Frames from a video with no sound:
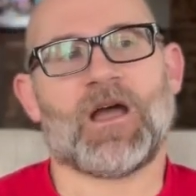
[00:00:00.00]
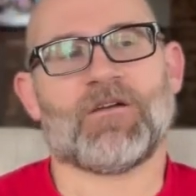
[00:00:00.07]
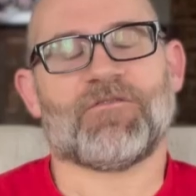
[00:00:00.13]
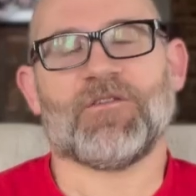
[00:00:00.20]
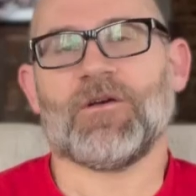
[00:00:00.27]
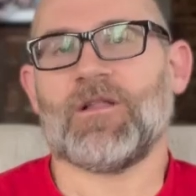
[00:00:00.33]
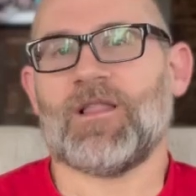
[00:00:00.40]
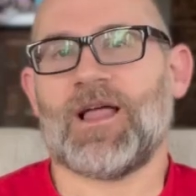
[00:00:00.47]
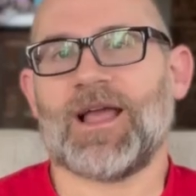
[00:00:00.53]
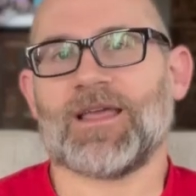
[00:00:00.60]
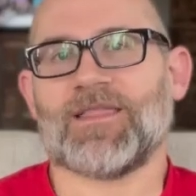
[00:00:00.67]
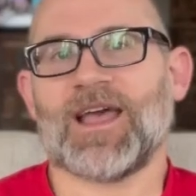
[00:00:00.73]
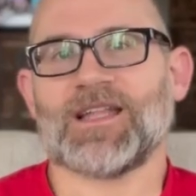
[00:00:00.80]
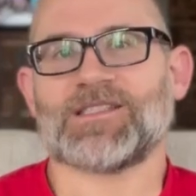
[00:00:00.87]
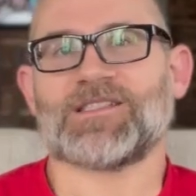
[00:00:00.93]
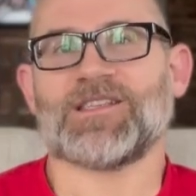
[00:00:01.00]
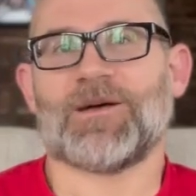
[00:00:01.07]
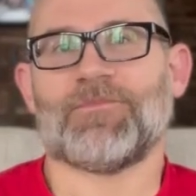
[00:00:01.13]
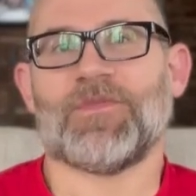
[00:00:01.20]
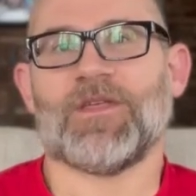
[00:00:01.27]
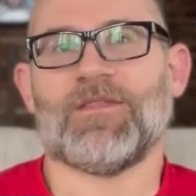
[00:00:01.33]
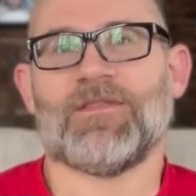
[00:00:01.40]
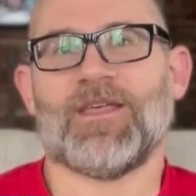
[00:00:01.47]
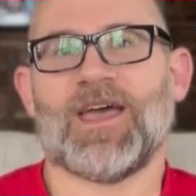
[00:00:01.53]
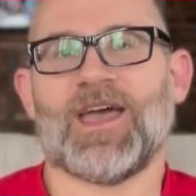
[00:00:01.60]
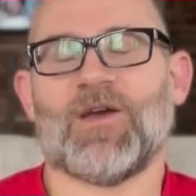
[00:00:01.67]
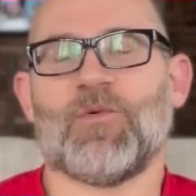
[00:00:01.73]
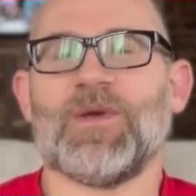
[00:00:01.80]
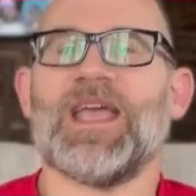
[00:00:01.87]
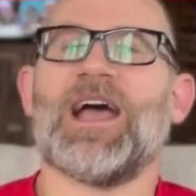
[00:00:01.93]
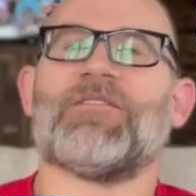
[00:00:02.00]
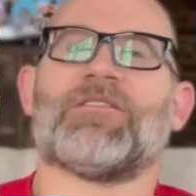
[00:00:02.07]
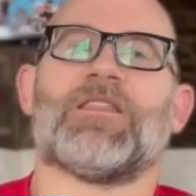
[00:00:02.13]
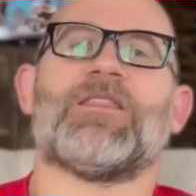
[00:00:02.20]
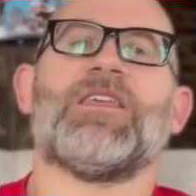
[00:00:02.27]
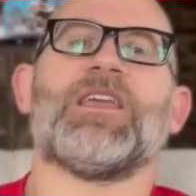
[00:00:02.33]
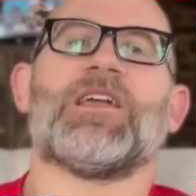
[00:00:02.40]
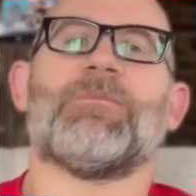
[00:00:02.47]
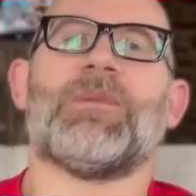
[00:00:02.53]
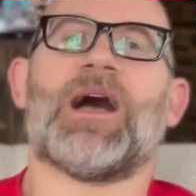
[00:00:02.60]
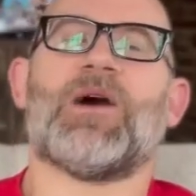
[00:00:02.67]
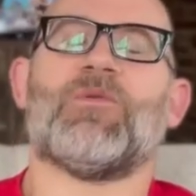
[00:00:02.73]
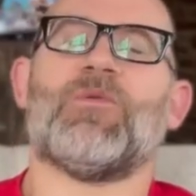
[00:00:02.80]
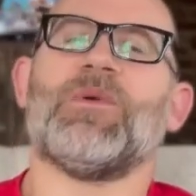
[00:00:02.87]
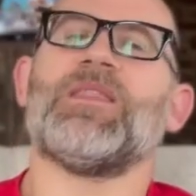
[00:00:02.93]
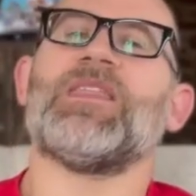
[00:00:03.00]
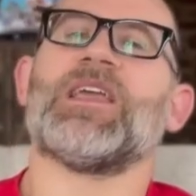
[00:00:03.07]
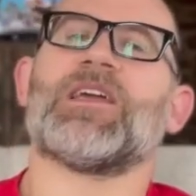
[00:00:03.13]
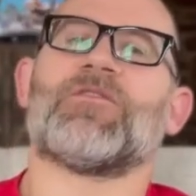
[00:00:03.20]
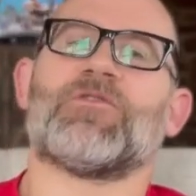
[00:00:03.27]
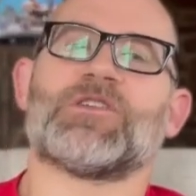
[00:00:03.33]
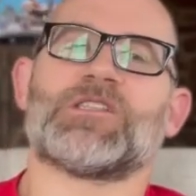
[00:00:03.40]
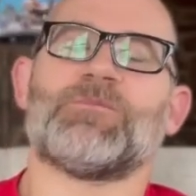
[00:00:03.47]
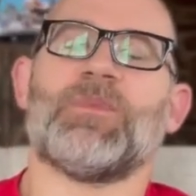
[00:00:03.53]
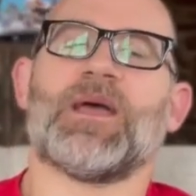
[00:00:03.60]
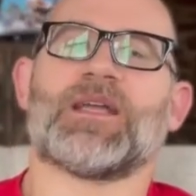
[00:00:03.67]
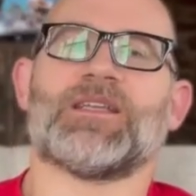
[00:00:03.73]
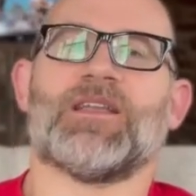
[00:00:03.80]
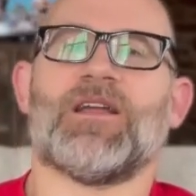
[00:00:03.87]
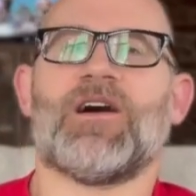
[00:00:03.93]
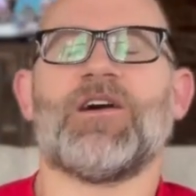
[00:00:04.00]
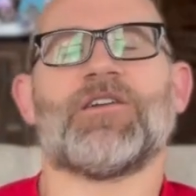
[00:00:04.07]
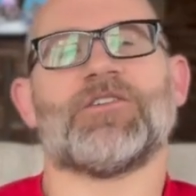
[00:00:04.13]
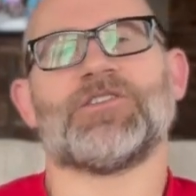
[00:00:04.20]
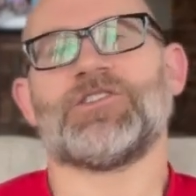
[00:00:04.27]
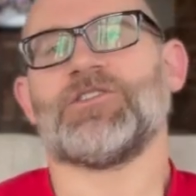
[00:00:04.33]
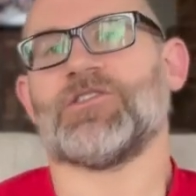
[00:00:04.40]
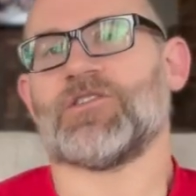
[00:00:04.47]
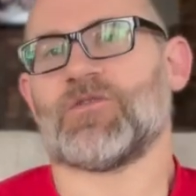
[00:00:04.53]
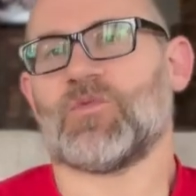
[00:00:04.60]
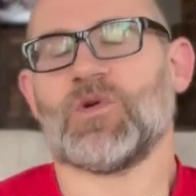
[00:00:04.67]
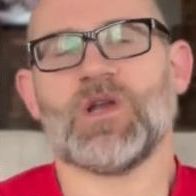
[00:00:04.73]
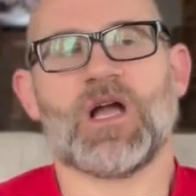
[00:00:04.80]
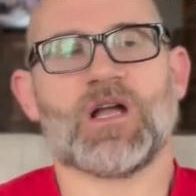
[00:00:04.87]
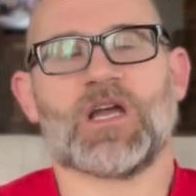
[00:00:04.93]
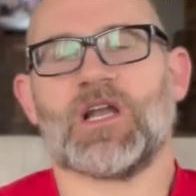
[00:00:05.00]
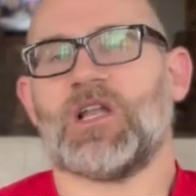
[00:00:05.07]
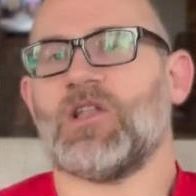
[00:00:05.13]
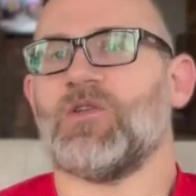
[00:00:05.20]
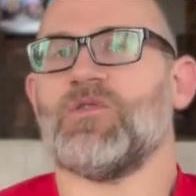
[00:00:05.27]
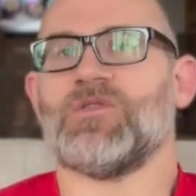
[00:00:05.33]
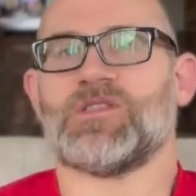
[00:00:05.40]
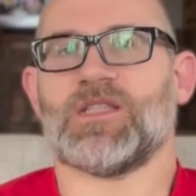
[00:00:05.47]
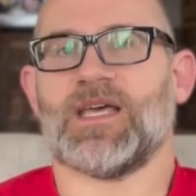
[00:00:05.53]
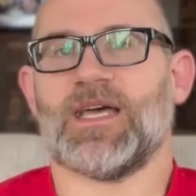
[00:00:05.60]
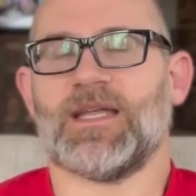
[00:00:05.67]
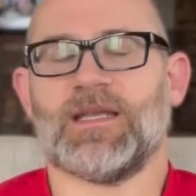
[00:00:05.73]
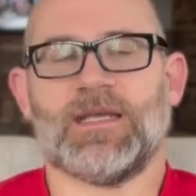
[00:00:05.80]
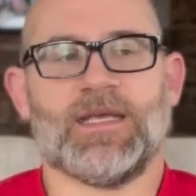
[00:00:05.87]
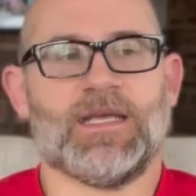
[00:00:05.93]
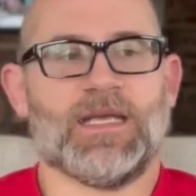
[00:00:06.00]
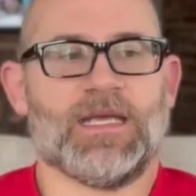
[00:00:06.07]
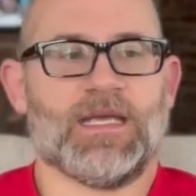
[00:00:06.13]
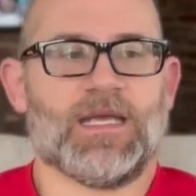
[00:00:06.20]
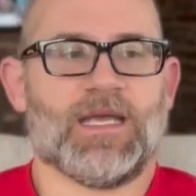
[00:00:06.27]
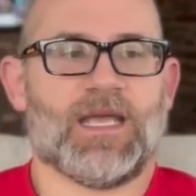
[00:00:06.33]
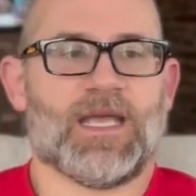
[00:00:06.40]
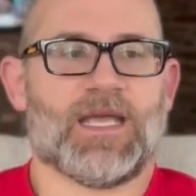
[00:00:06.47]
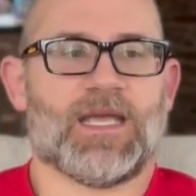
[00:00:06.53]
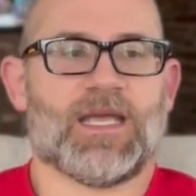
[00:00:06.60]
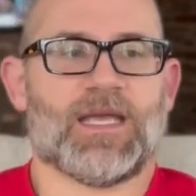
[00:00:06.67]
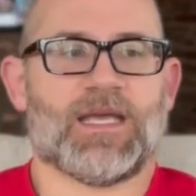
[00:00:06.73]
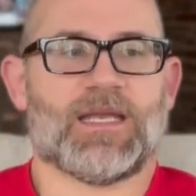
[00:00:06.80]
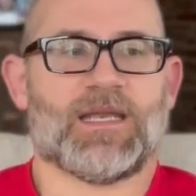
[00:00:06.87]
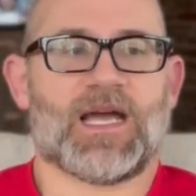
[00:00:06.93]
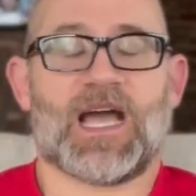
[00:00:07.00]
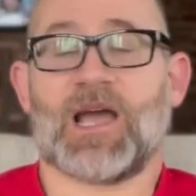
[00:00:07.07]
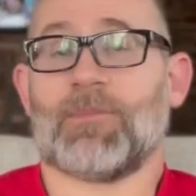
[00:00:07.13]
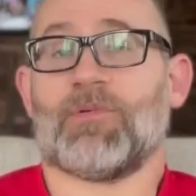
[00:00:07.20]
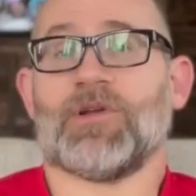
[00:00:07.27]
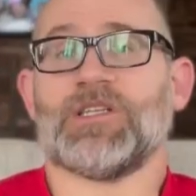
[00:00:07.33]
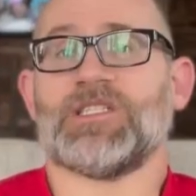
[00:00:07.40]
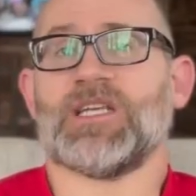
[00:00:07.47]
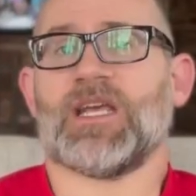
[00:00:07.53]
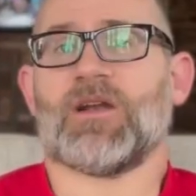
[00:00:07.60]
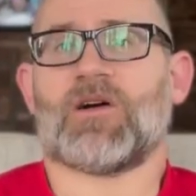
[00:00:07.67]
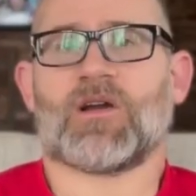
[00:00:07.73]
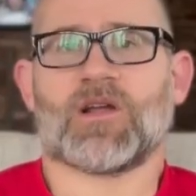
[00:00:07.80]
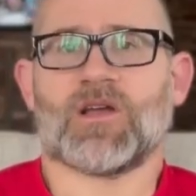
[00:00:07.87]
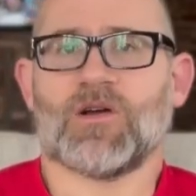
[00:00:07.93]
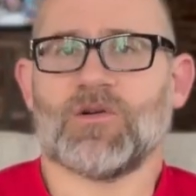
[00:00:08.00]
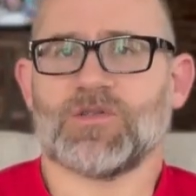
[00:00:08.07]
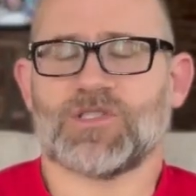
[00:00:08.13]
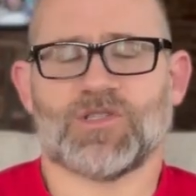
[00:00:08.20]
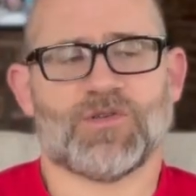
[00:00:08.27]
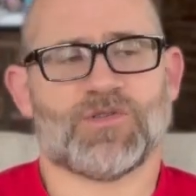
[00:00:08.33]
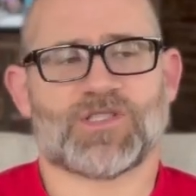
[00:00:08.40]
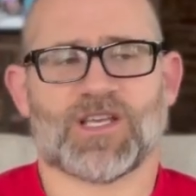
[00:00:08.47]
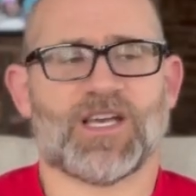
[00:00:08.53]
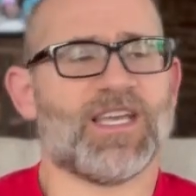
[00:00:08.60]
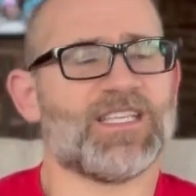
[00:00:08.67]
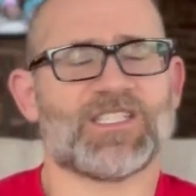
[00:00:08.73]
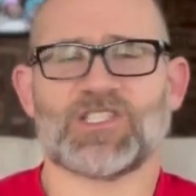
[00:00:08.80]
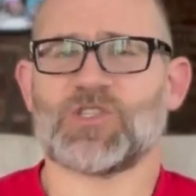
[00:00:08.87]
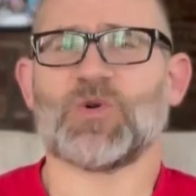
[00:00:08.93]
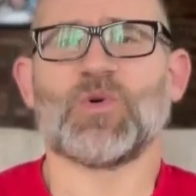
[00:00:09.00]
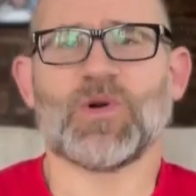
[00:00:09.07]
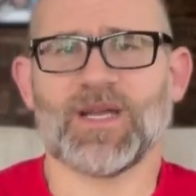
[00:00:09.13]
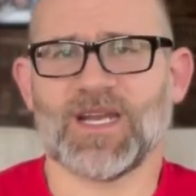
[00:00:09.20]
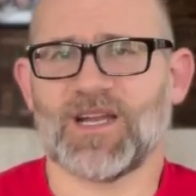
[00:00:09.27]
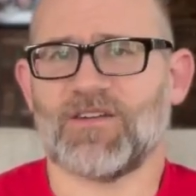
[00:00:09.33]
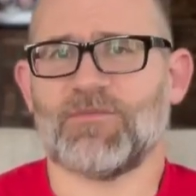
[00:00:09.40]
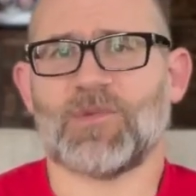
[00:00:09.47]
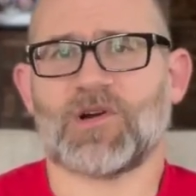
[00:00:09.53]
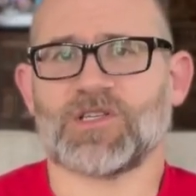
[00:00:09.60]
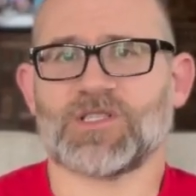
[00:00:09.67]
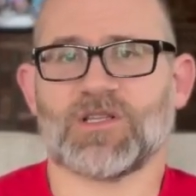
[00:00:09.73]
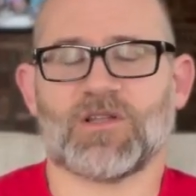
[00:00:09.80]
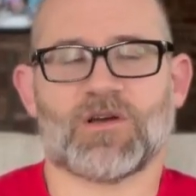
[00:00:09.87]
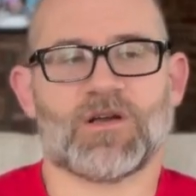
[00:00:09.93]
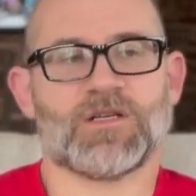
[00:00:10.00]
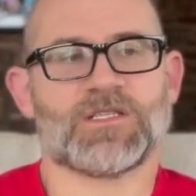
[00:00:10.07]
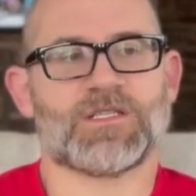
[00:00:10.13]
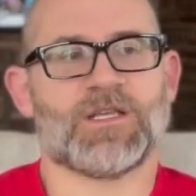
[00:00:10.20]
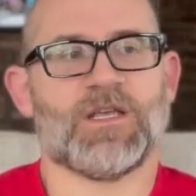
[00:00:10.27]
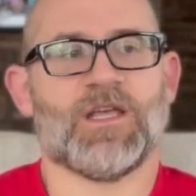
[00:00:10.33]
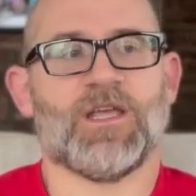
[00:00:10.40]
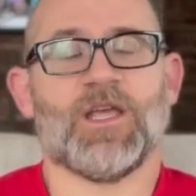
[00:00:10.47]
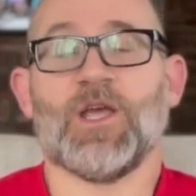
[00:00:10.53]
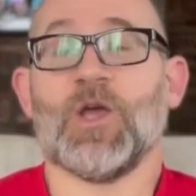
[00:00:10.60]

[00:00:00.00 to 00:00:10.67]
I feel like that's something that we have to think about when we think of respect and honor. Sure, we're not going to lose that. And I appreciate our coach, who's a historian of martial arts.